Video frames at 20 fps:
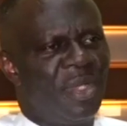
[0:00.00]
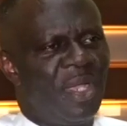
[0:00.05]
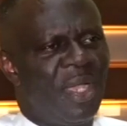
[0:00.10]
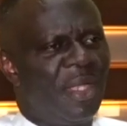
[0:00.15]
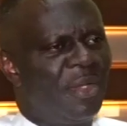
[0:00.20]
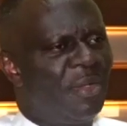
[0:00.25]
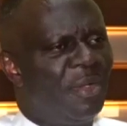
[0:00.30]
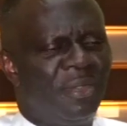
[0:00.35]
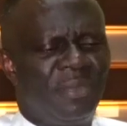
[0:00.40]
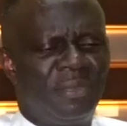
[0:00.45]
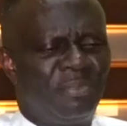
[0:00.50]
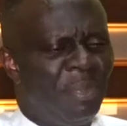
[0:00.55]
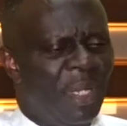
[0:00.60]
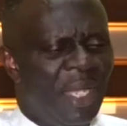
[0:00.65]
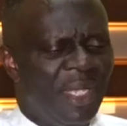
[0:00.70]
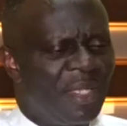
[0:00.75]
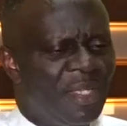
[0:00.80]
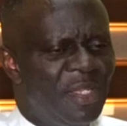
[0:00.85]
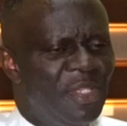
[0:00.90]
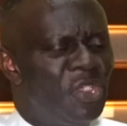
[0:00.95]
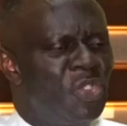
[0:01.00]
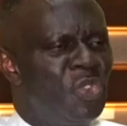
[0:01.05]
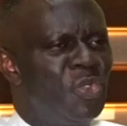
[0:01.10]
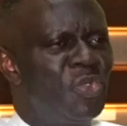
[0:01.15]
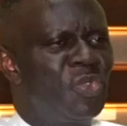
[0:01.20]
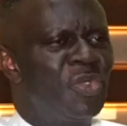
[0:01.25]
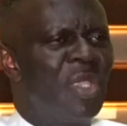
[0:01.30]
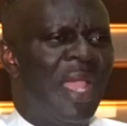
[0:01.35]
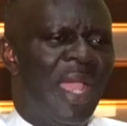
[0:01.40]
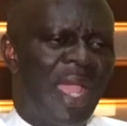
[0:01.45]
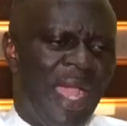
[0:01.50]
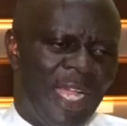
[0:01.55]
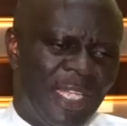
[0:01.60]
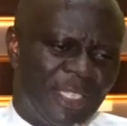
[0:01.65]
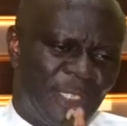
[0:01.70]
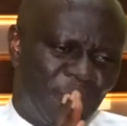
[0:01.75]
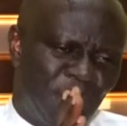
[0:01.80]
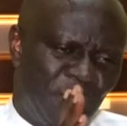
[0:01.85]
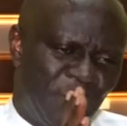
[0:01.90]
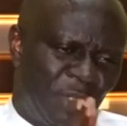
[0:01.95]
I
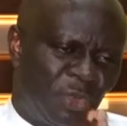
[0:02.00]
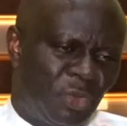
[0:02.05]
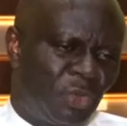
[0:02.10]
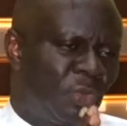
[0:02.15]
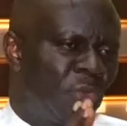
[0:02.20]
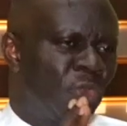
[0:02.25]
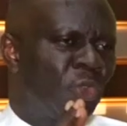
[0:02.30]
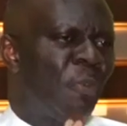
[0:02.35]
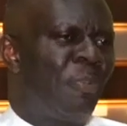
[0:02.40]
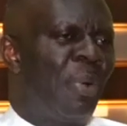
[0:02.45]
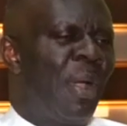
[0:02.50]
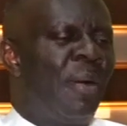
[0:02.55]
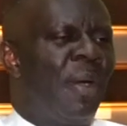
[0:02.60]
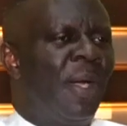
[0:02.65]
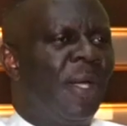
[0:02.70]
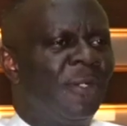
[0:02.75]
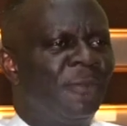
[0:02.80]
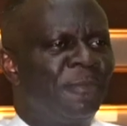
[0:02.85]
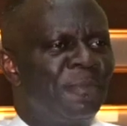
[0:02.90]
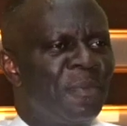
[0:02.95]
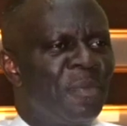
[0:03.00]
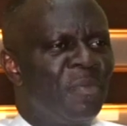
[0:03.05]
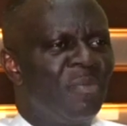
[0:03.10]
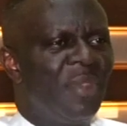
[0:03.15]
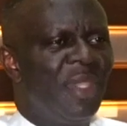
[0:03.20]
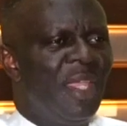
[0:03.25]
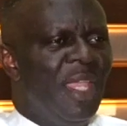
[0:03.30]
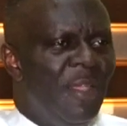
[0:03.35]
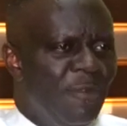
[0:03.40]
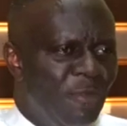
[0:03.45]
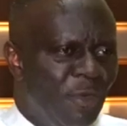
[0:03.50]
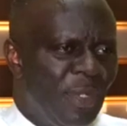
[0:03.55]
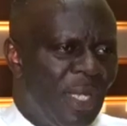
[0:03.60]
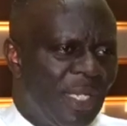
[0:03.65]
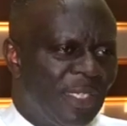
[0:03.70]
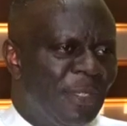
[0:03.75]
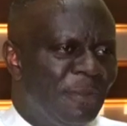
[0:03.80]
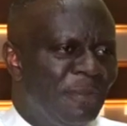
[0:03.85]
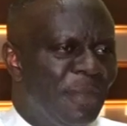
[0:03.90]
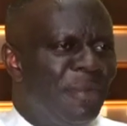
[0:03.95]
speak truth to power. Even
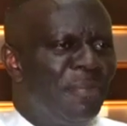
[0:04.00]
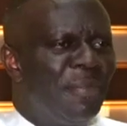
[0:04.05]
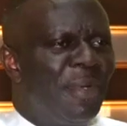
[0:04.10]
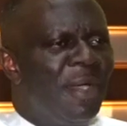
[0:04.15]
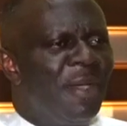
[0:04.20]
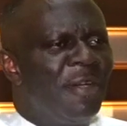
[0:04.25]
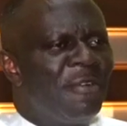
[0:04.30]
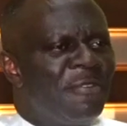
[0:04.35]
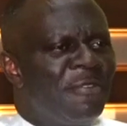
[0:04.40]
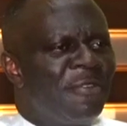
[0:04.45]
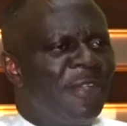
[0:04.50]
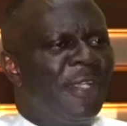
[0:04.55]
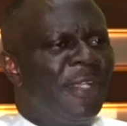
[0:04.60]
as a member of